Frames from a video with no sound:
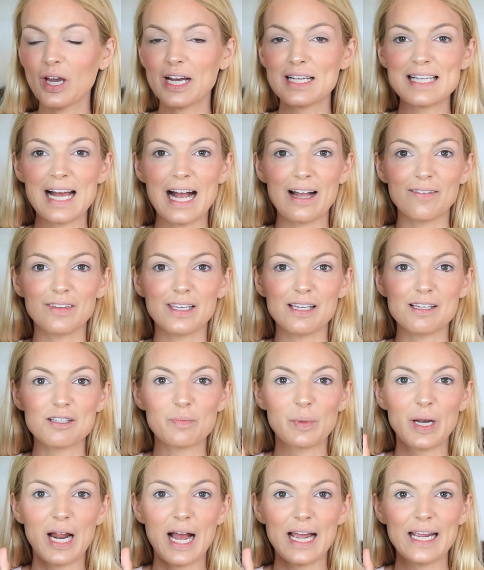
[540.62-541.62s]
you guys have
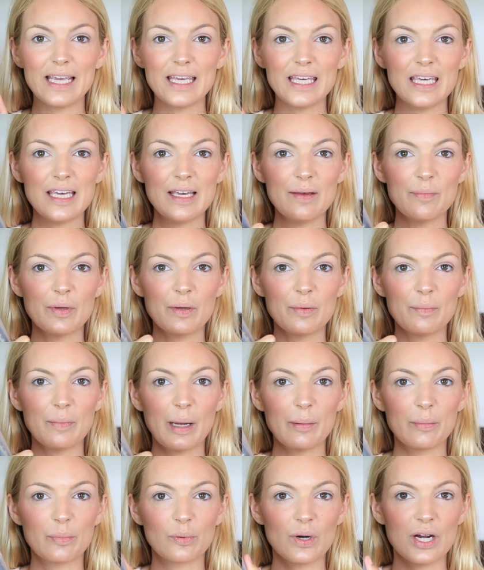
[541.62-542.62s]
these, but I keep
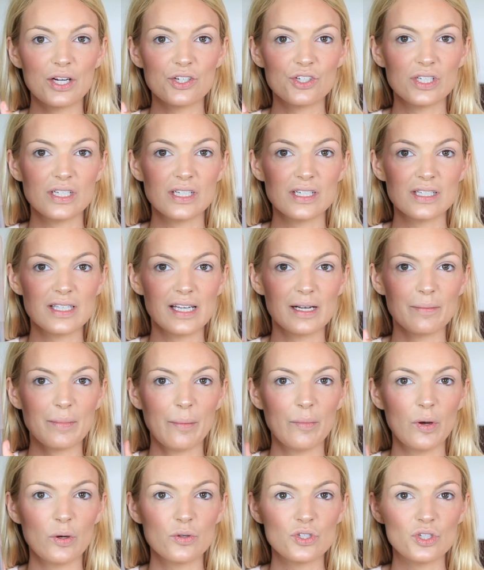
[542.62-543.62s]
my brushes, like
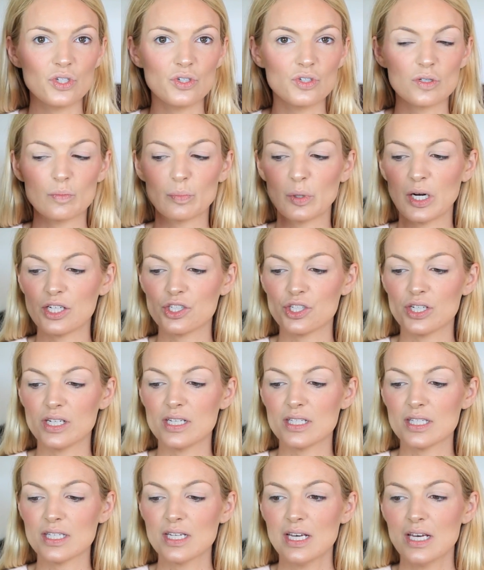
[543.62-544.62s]
my most used
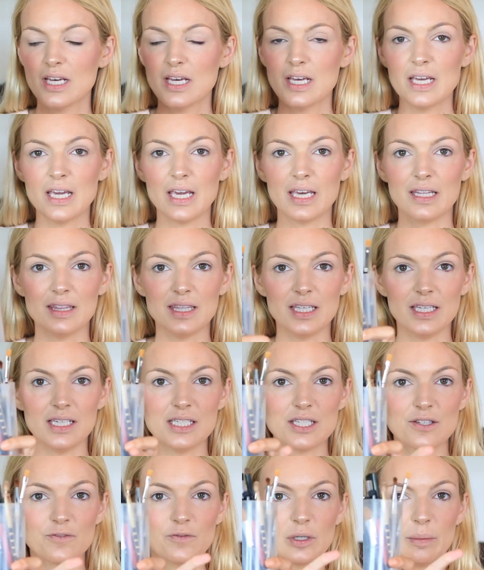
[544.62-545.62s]
brushes, in
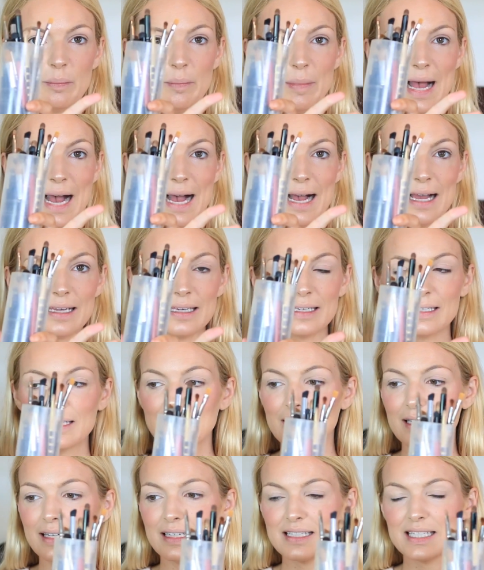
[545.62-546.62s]
these from MAC.
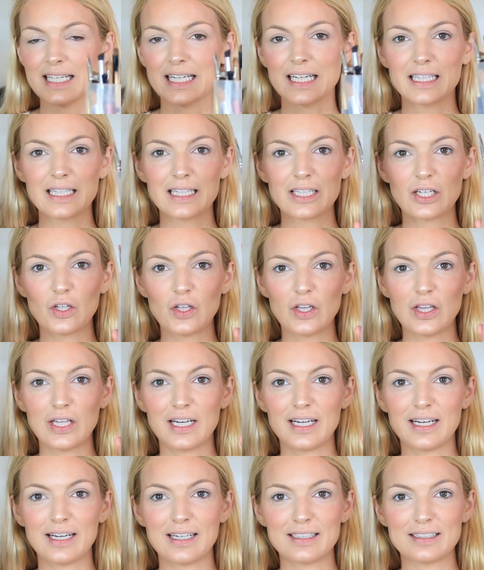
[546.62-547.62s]
It's like a
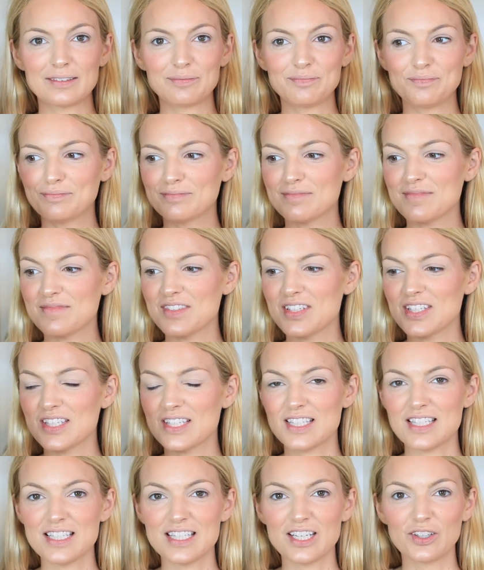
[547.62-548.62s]
little
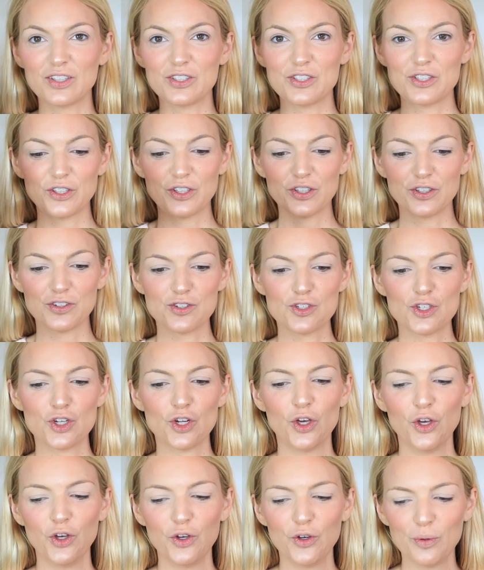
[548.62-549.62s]
cylinder
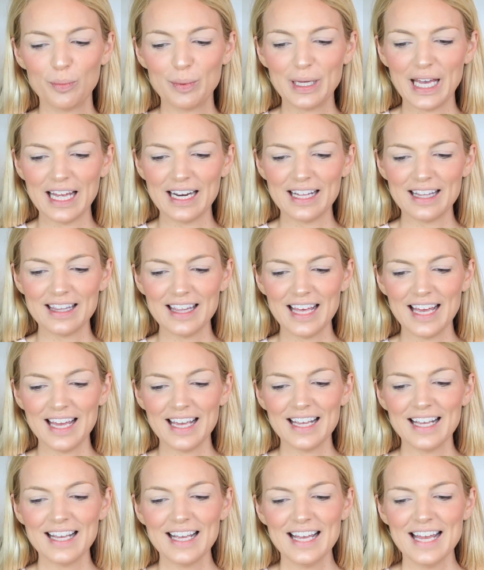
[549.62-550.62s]
tube kind of
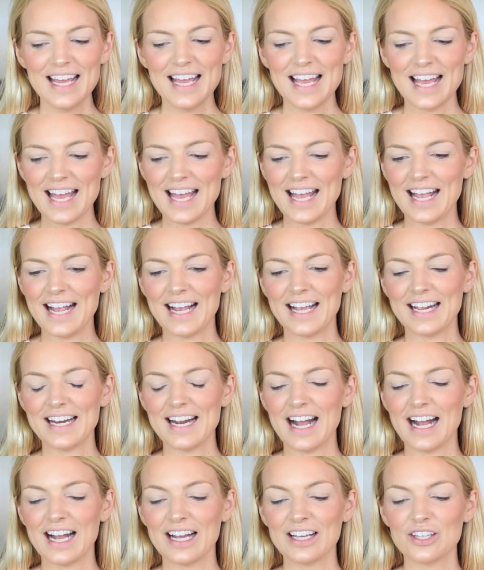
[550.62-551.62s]
thing,
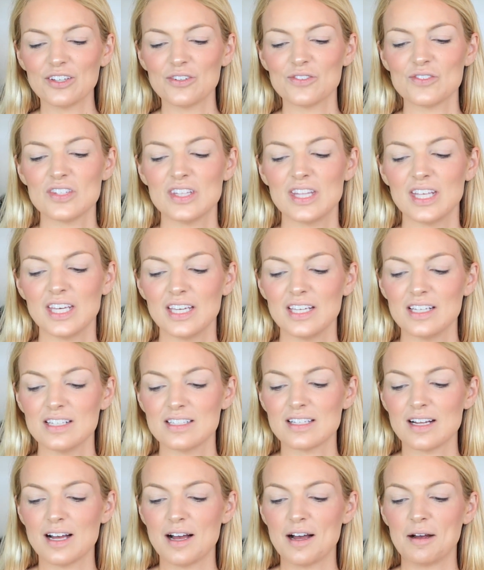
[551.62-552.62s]
and I use
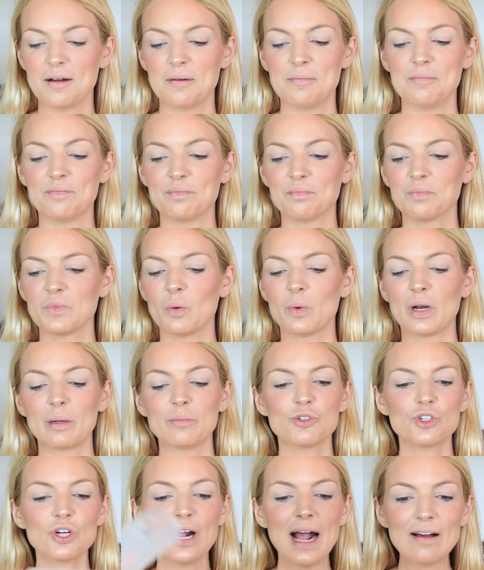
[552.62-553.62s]
these when
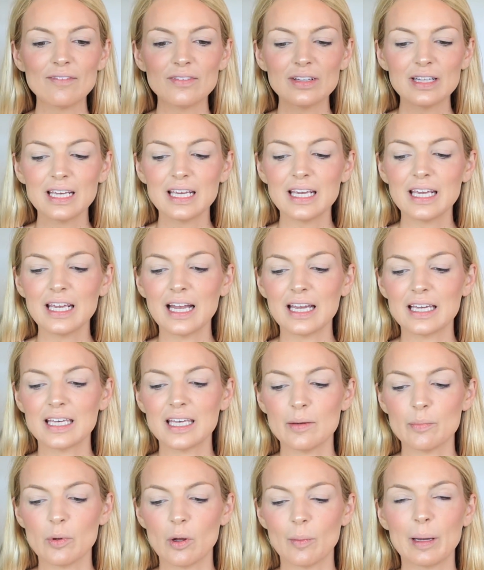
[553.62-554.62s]
I'm traveling. I
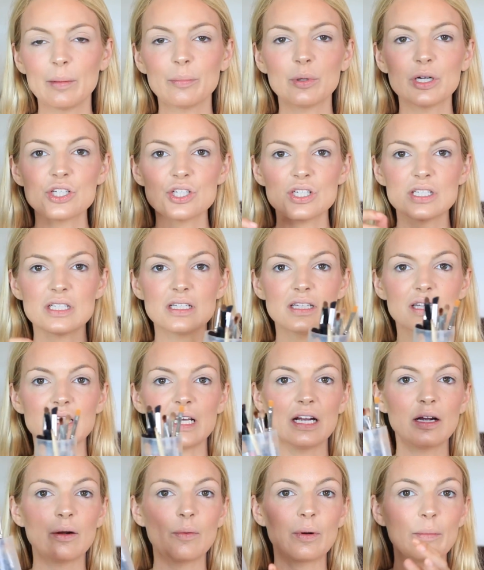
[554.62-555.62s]
keep all my brushes in
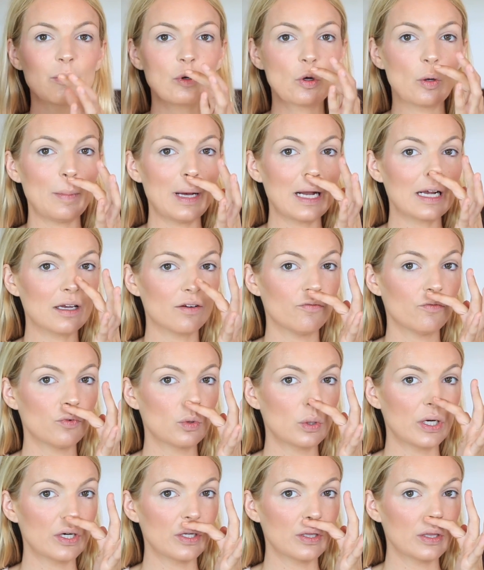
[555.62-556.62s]
there when I'm going back and
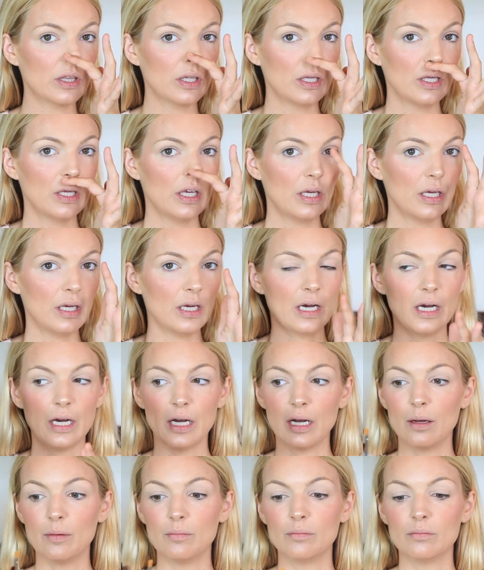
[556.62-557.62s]
forth,
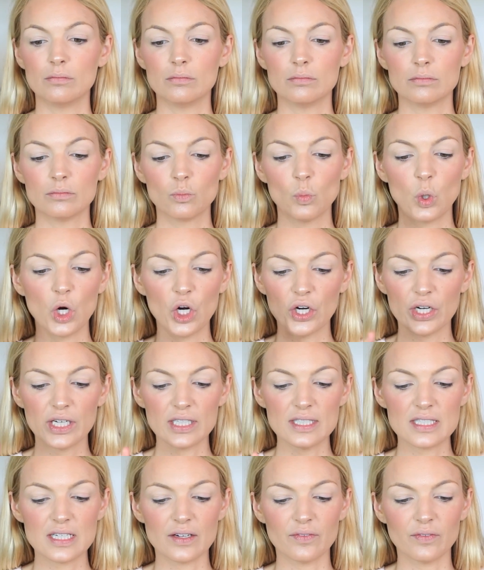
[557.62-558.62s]
work
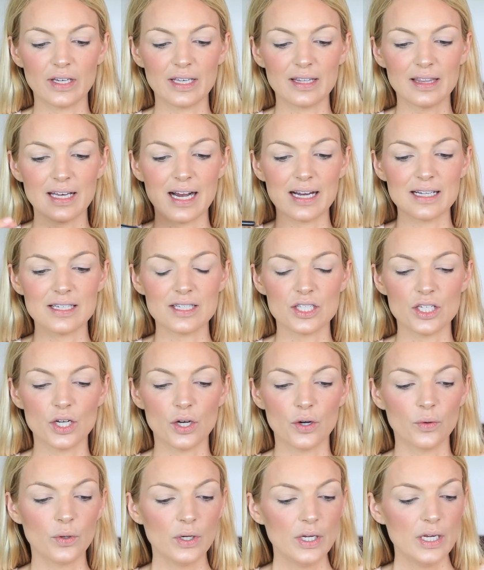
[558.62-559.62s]
and stuff like that.
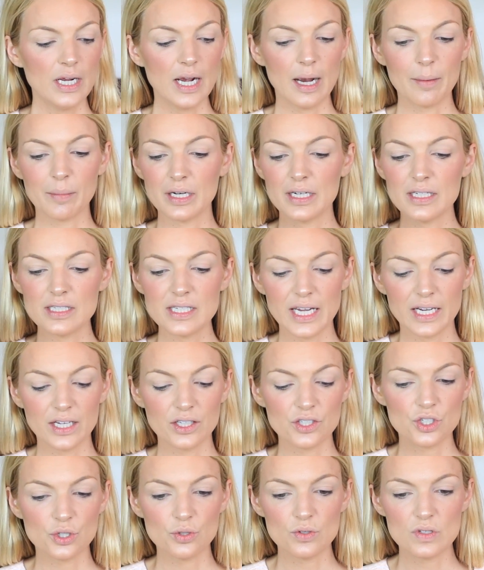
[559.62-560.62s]
So I'm going to take
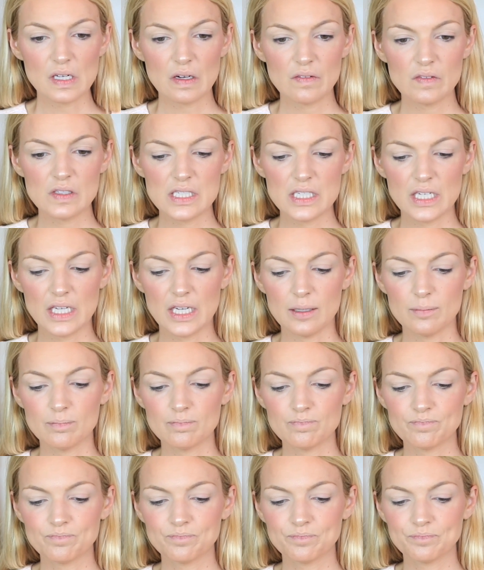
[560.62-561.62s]
a
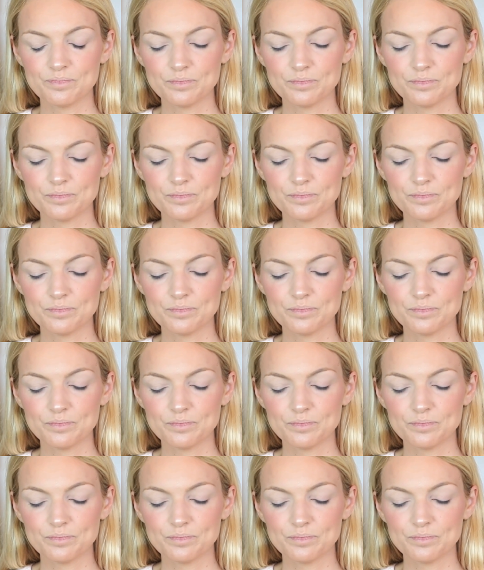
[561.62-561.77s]
217,